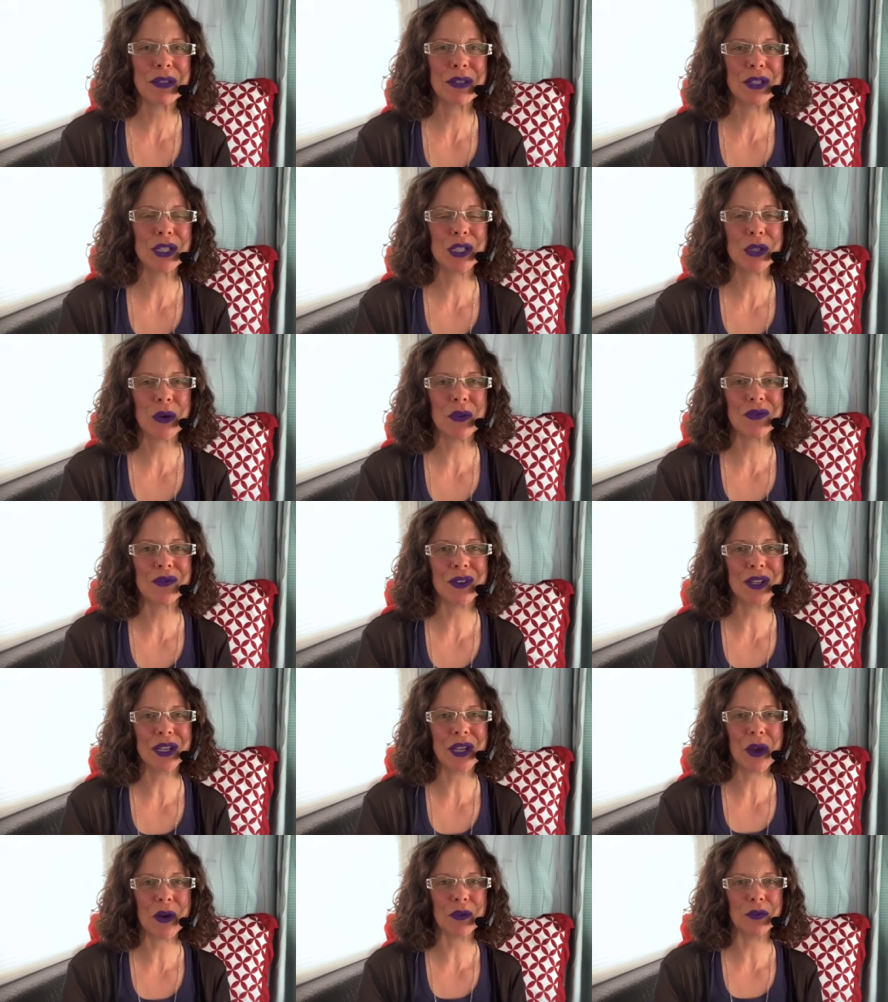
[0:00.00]
the short
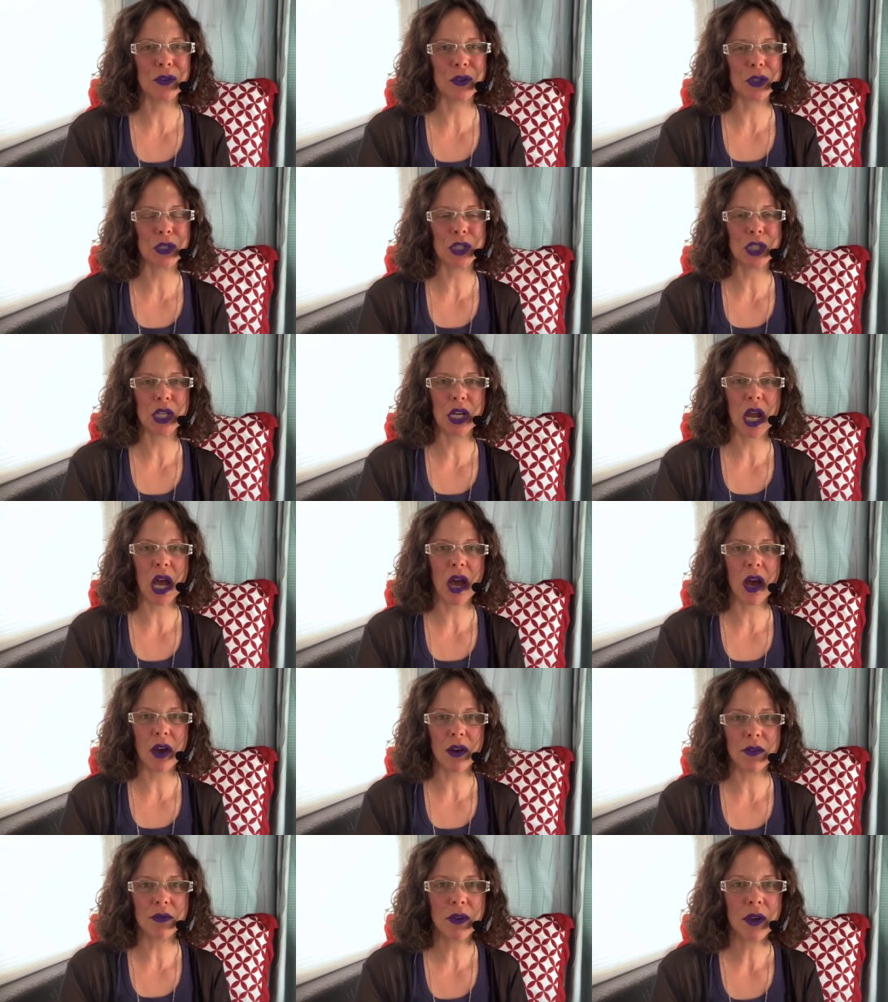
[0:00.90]
video version
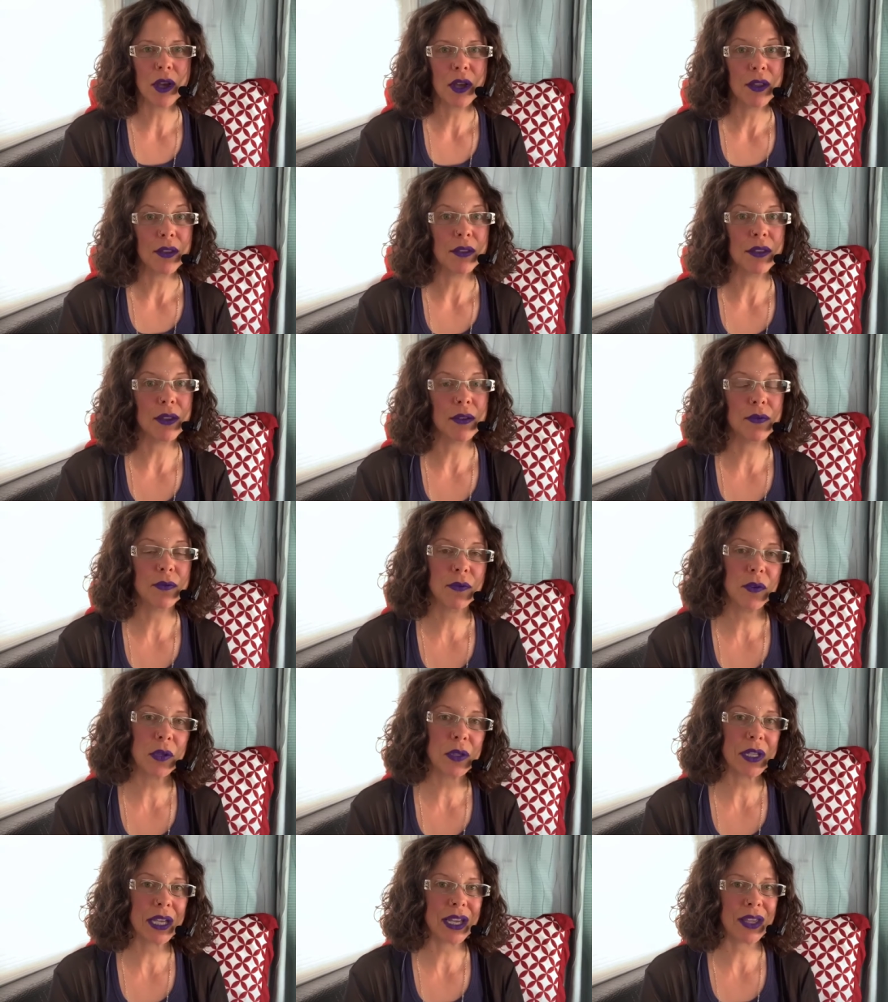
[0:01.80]
of the
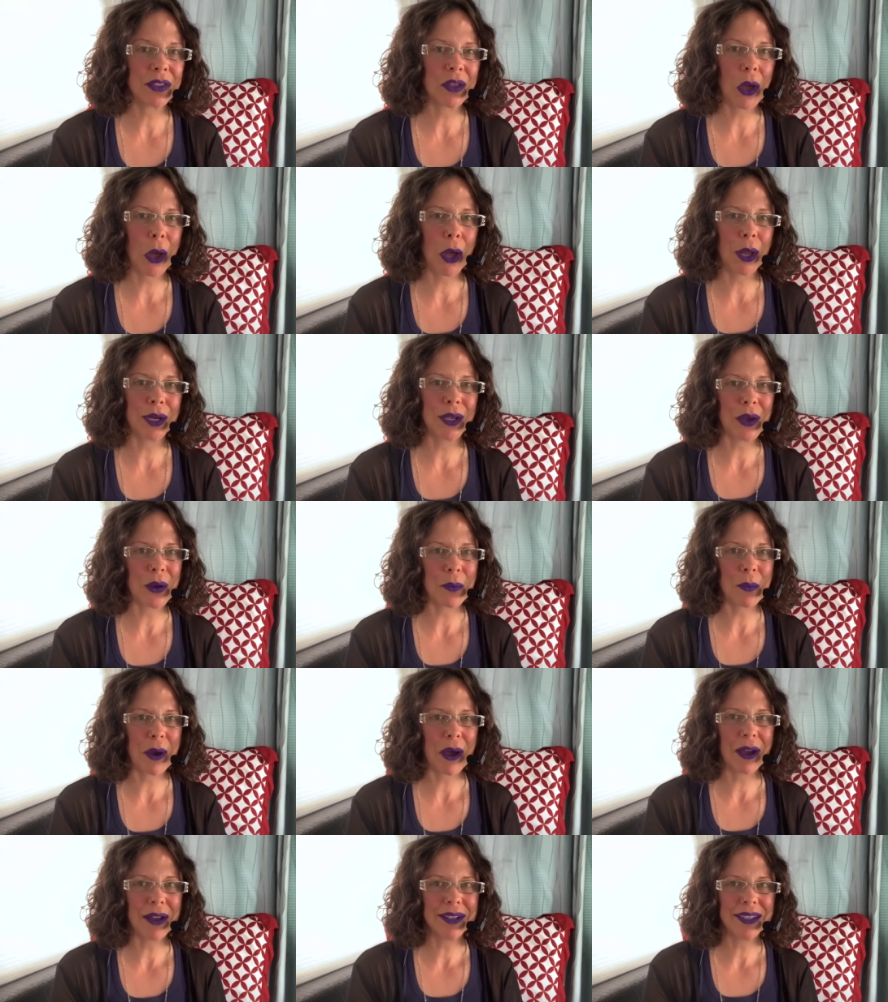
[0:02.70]
full length audio
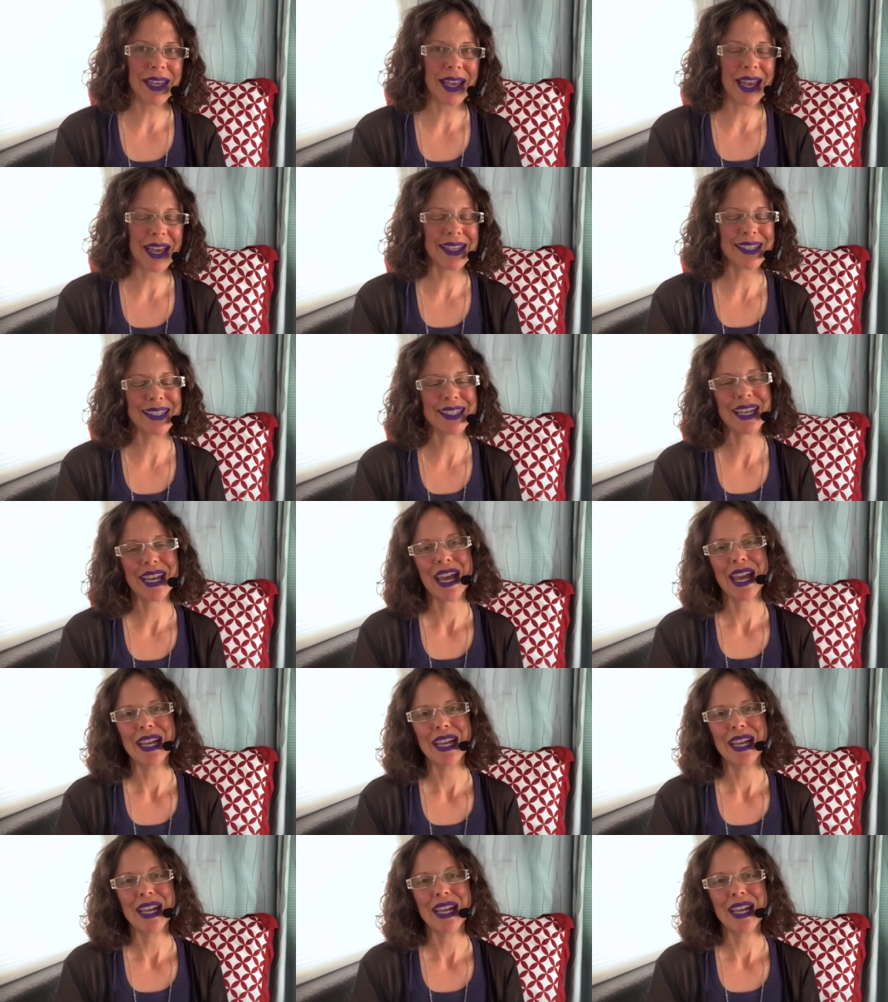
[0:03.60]
podcast.